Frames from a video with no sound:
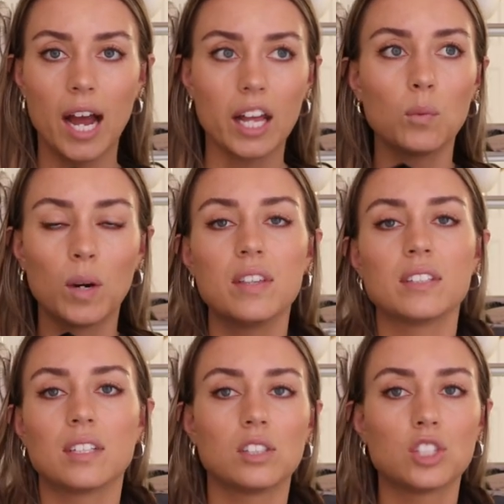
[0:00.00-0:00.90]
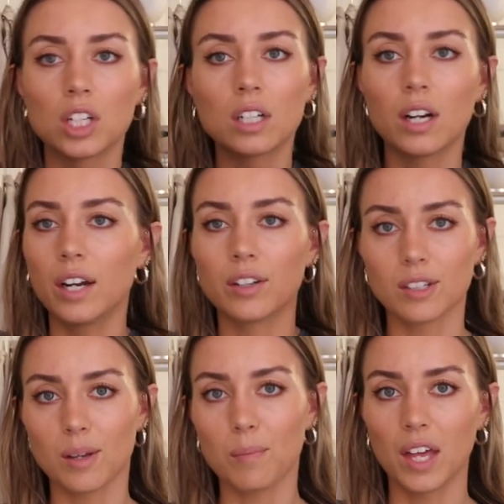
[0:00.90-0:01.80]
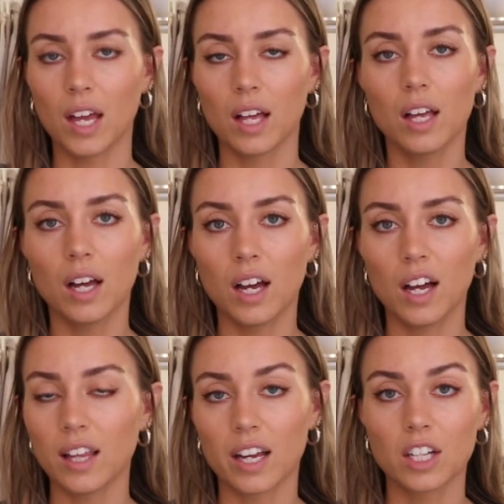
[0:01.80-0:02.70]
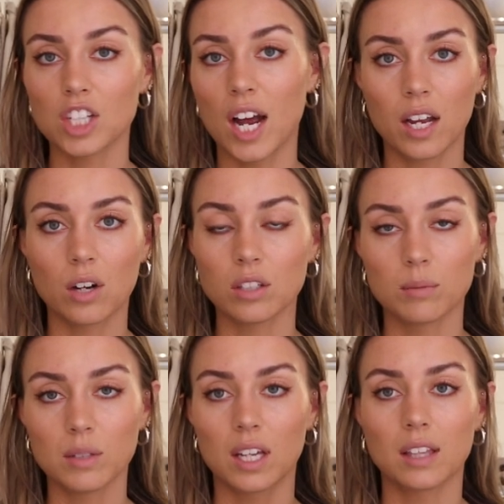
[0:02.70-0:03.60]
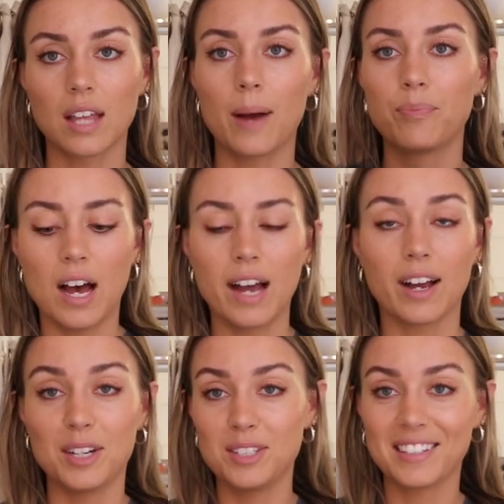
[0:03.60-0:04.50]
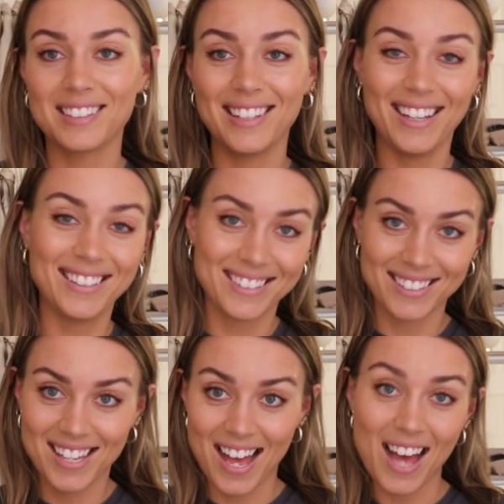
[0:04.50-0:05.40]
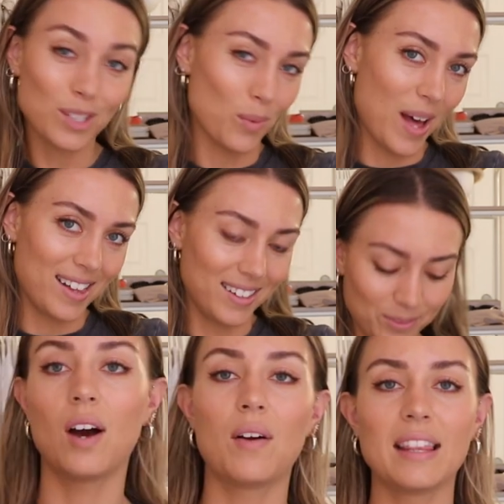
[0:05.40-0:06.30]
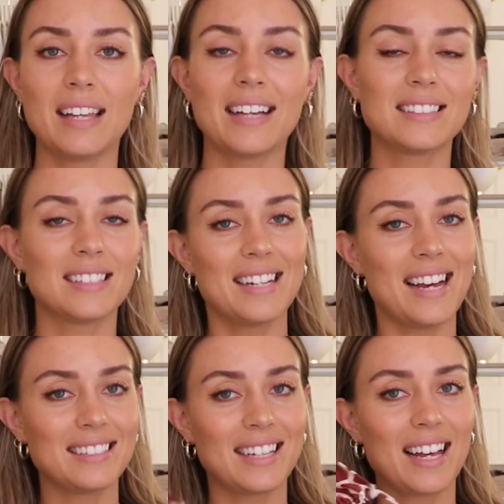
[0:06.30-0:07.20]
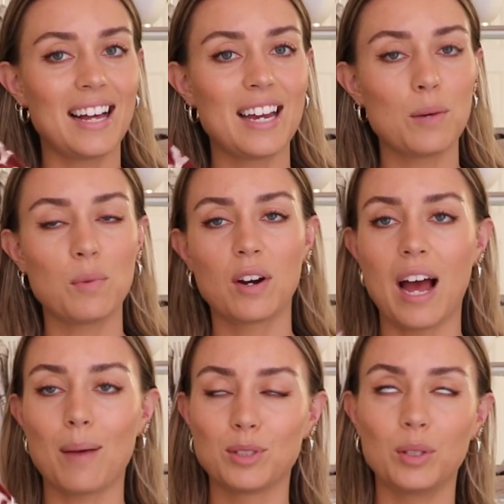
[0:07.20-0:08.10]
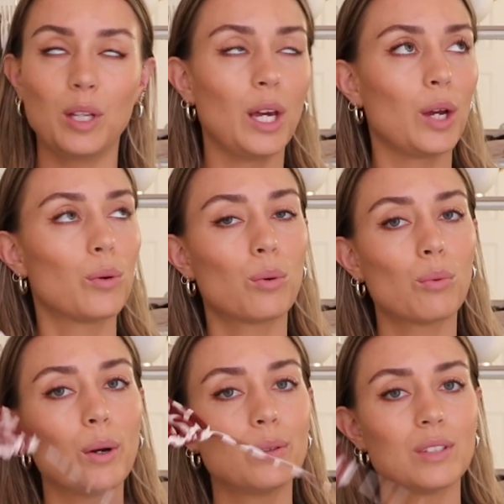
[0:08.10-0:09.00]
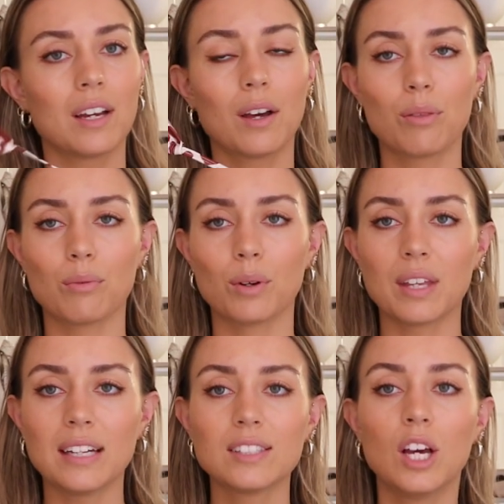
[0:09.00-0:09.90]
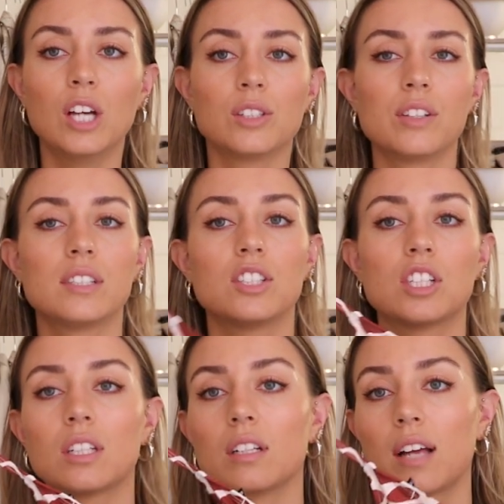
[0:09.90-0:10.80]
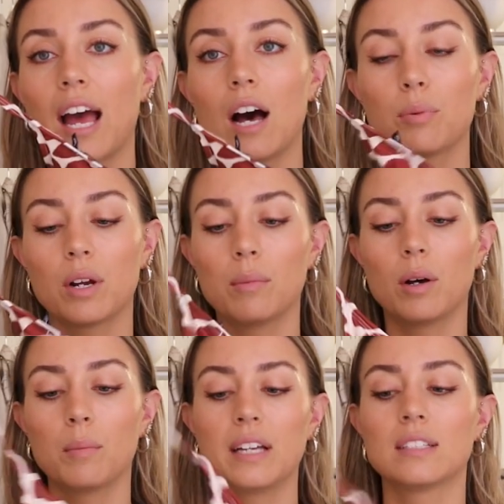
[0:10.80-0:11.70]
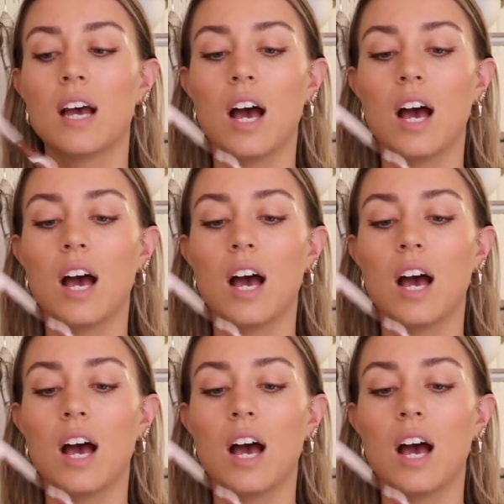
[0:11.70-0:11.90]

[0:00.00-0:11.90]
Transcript: I can wear this as a shirt under something, uh, like a jacket or something like that. I got a six in this as well. All right, last Nasty Gal item we are absolutely cruising through this. So this is just a little cow print moment.